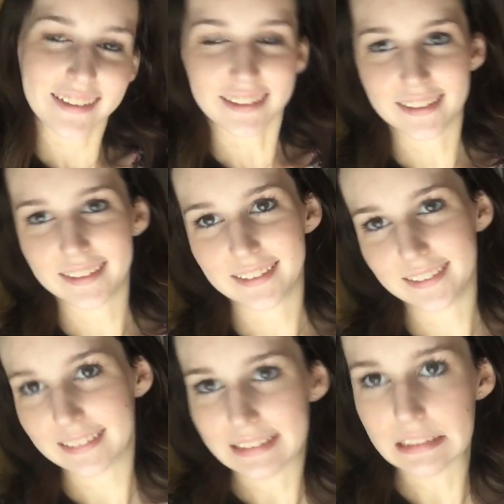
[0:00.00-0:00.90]

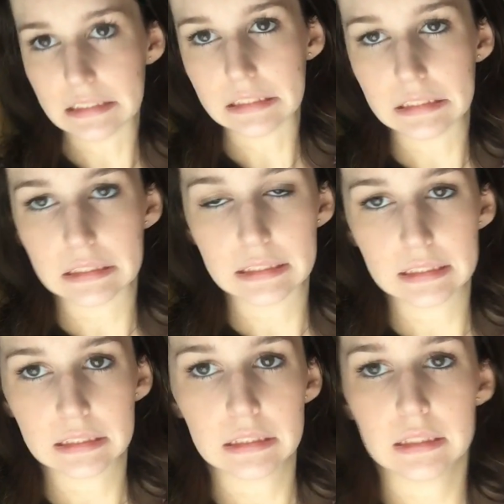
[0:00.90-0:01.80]
because
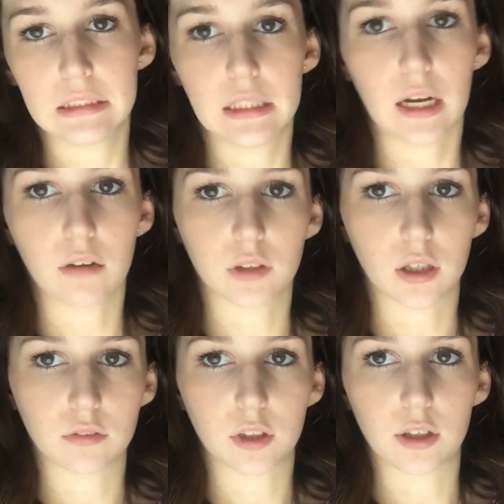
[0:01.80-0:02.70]
I haven't
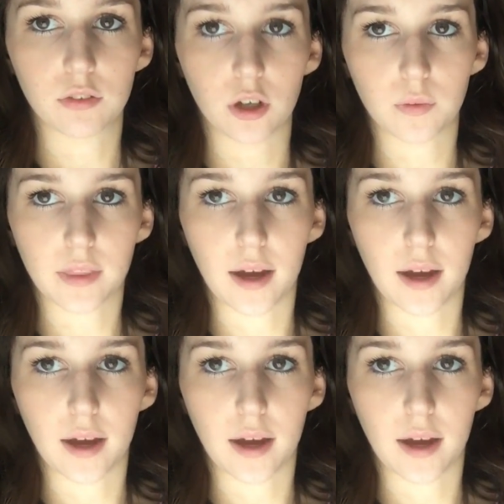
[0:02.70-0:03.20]
gotten very far with